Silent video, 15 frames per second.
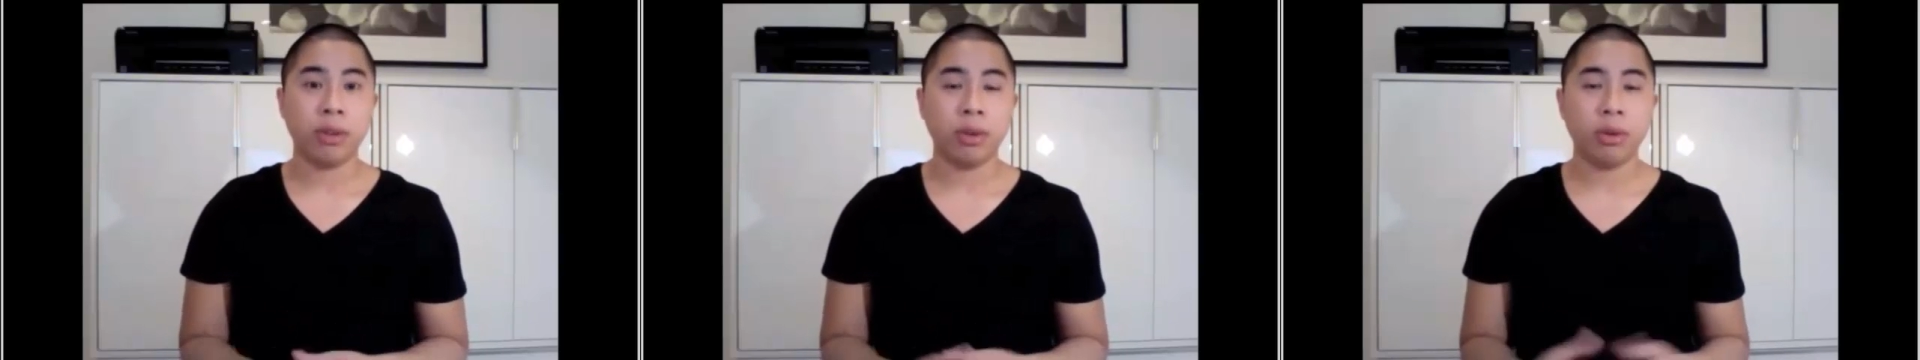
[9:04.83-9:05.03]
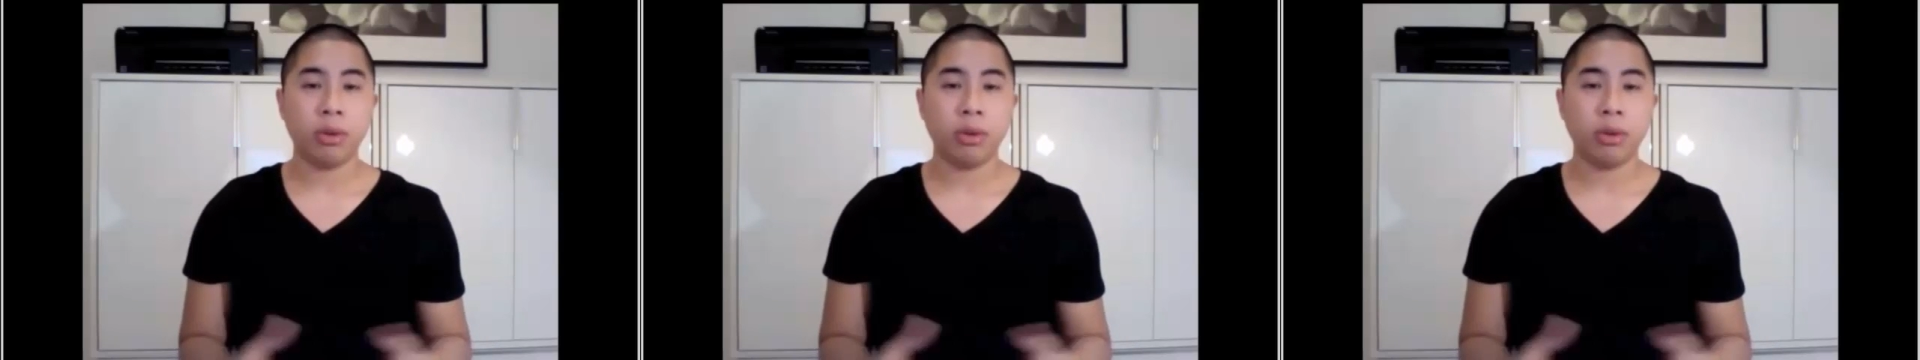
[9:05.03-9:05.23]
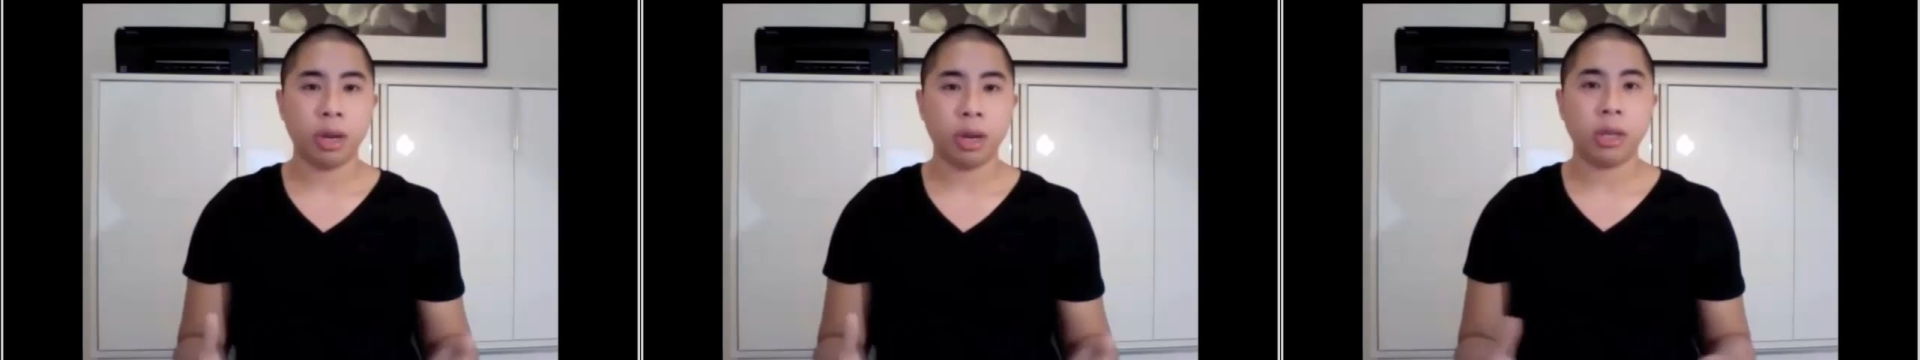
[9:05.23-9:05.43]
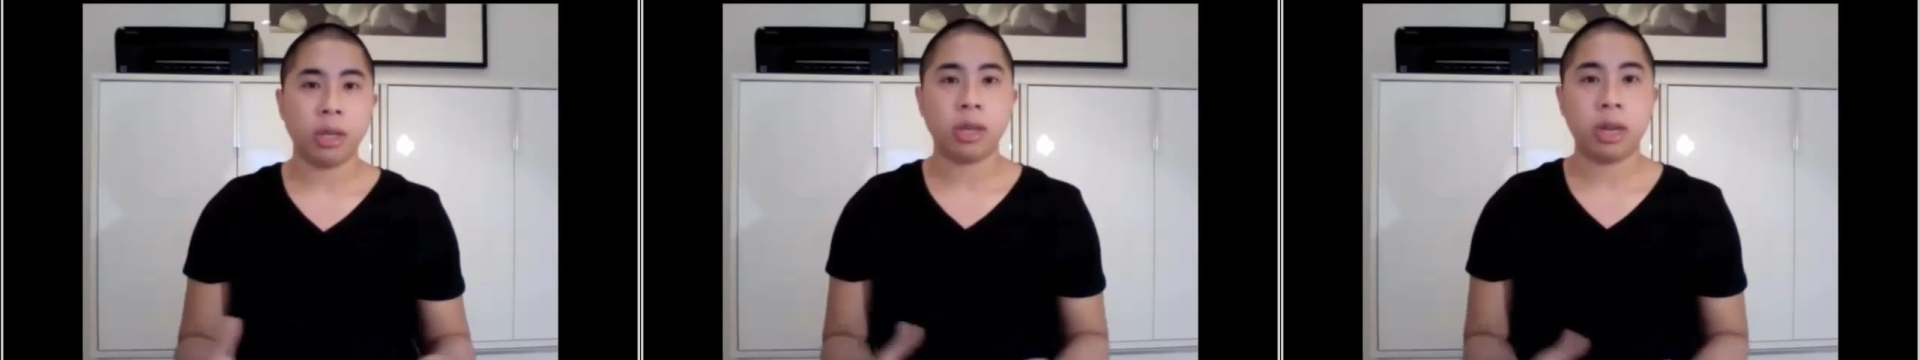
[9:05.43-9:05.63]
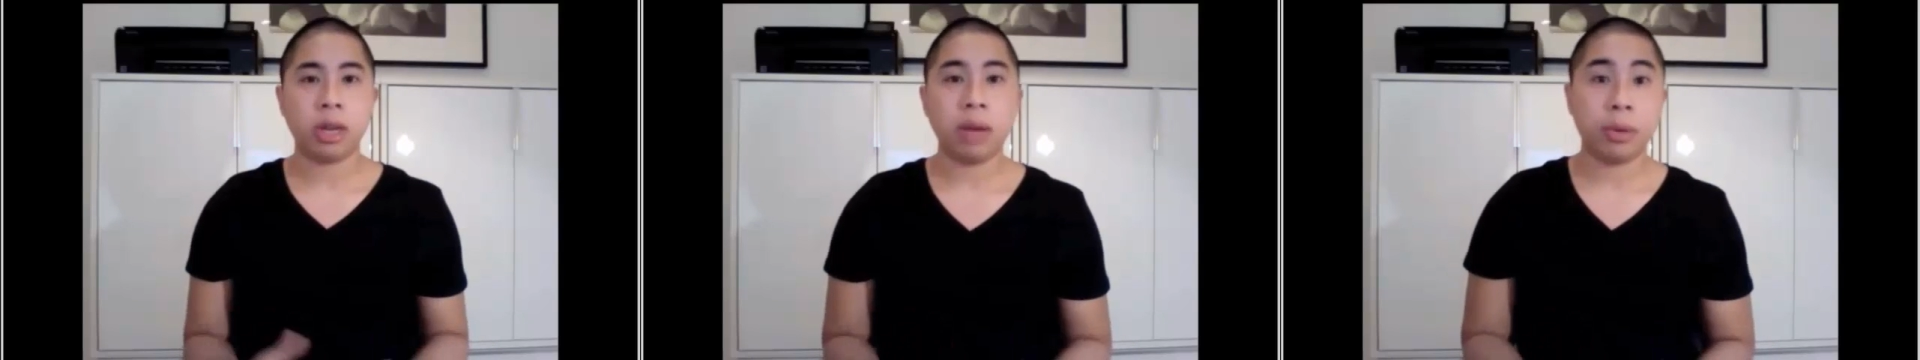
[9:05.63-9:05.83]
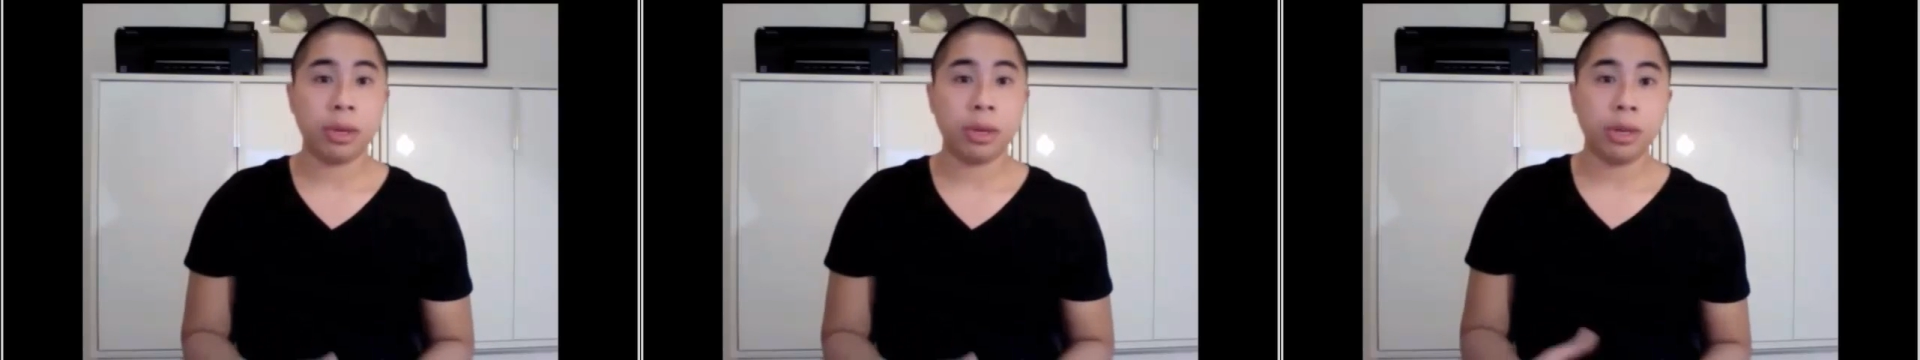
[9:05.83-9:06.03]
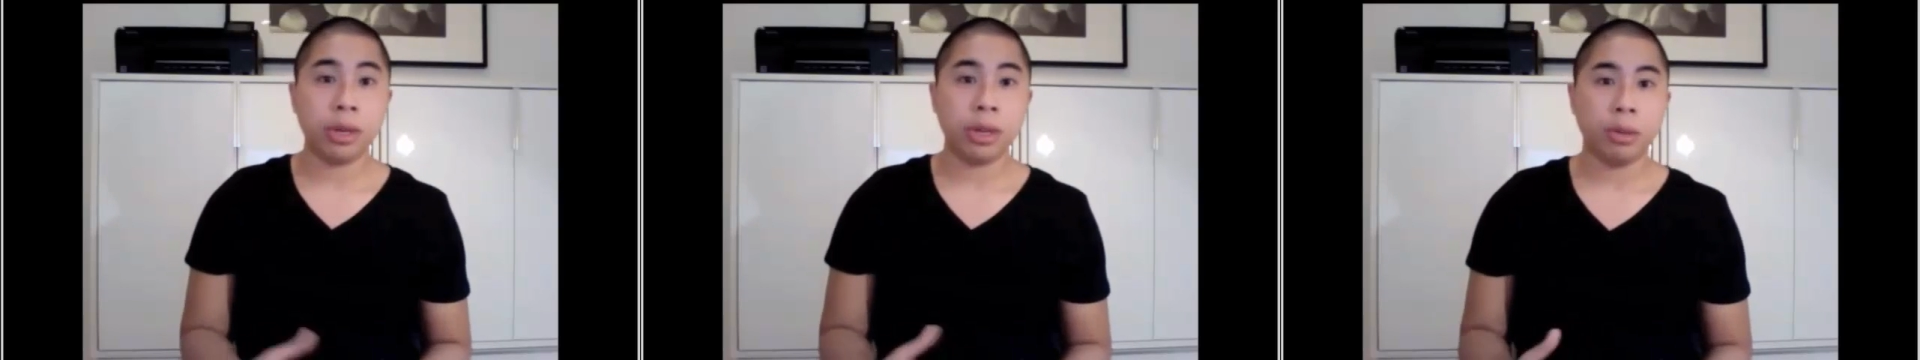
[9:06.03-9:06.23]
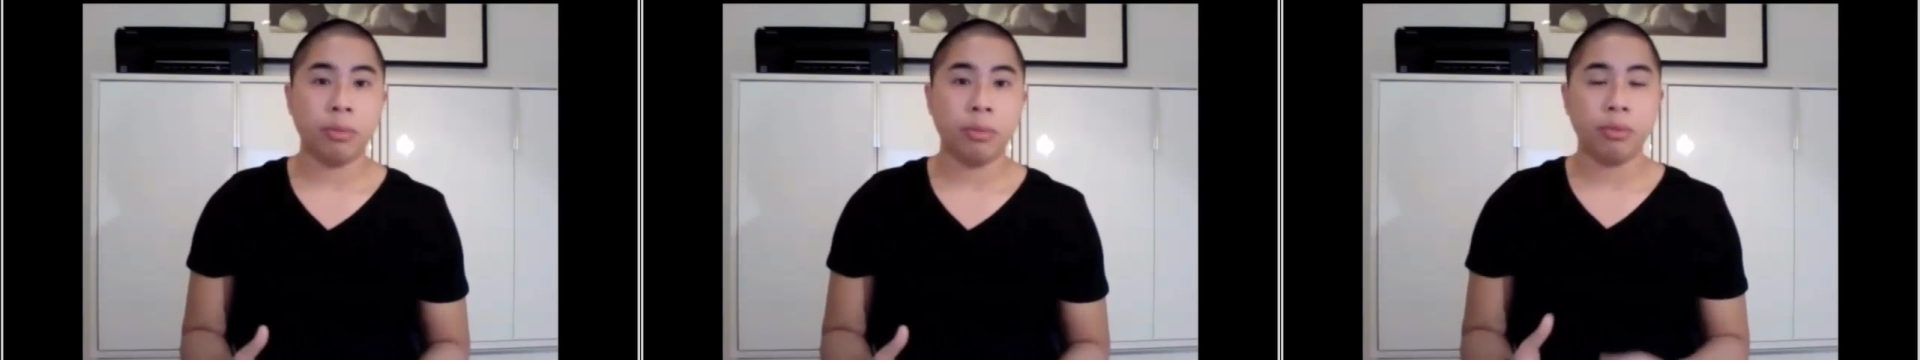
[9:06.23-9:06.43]
the Google Sniper
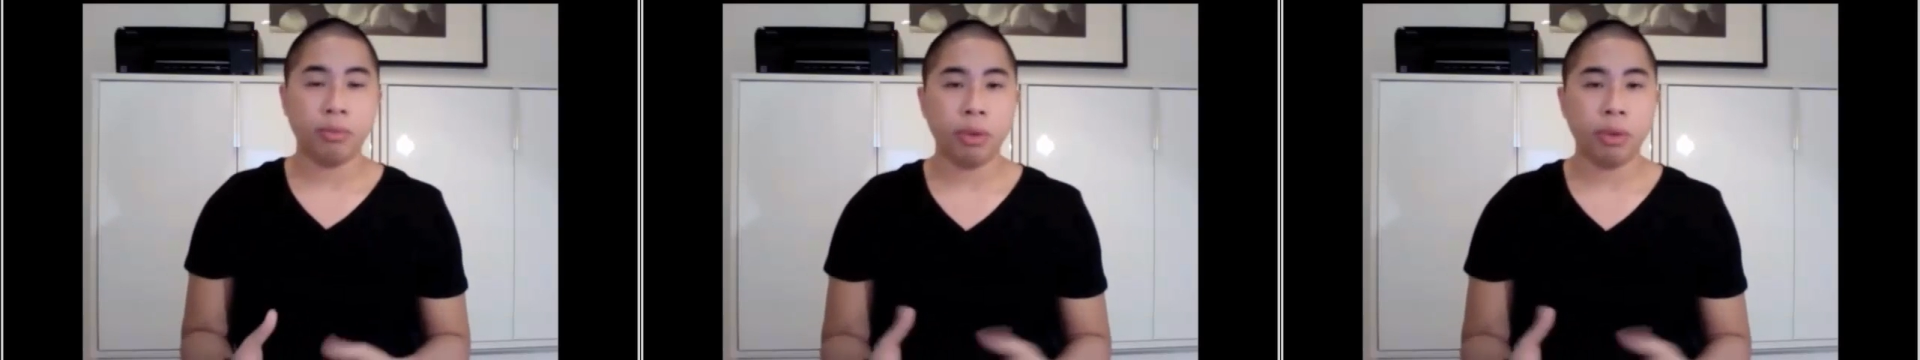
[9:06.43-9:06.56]
system,